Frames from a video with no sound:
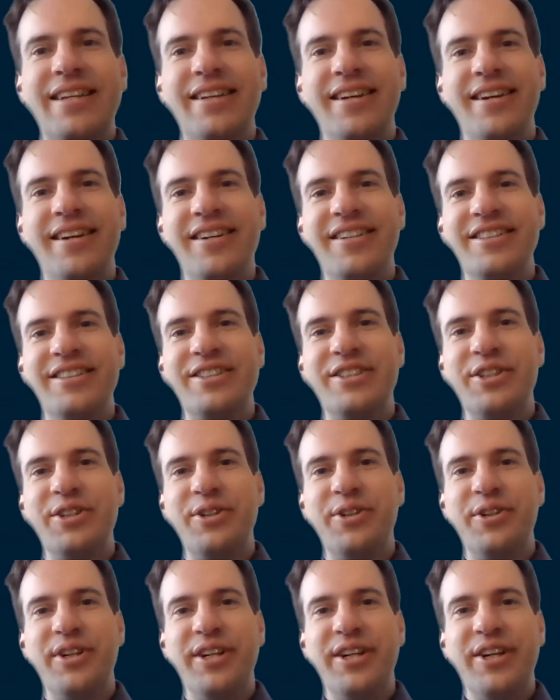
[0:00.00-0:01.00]
Yeah,
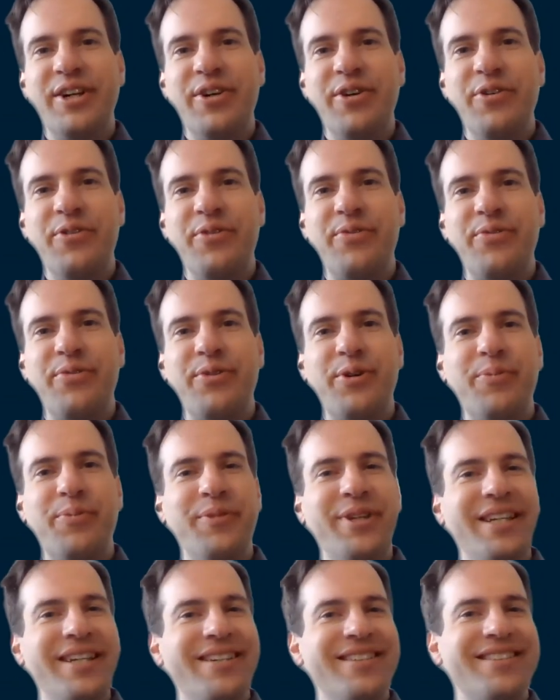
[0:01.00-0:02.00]
so for
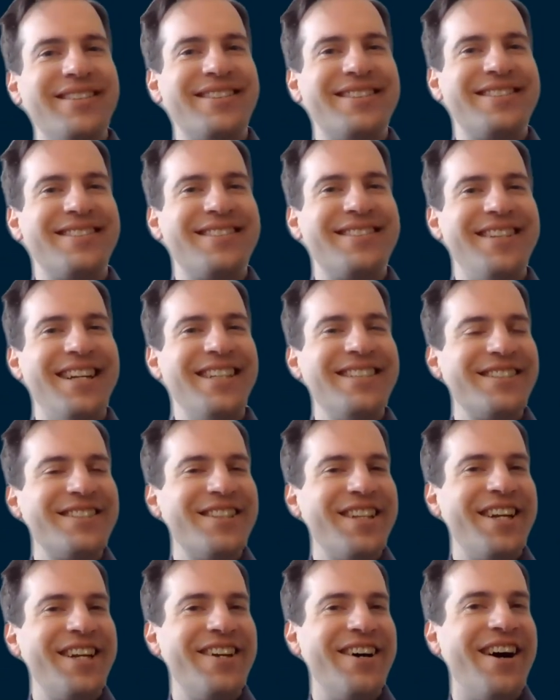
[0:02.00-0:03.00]
me, it's less
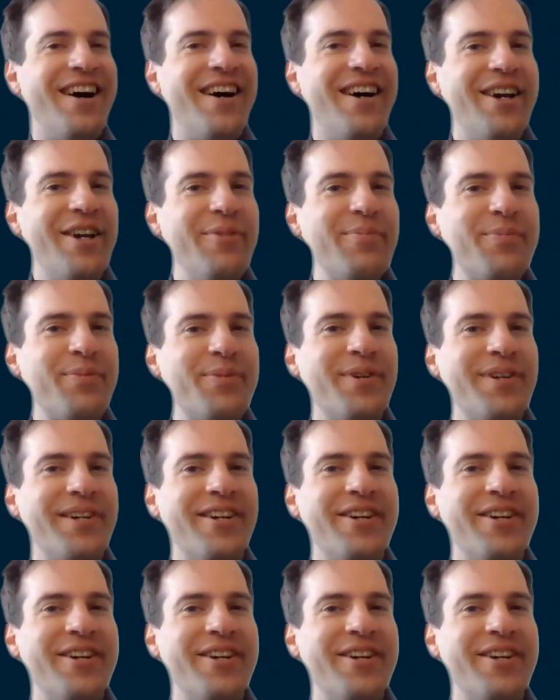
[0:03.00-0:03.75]
than a hype.